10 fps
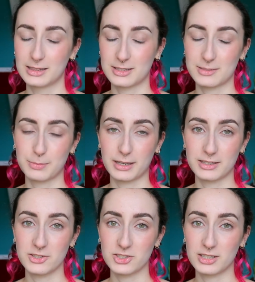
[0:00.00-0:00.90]
lost
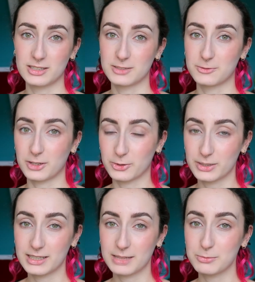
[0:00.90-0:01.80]
package, and it
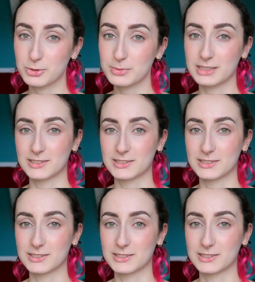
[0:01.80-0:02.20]
finally came to me.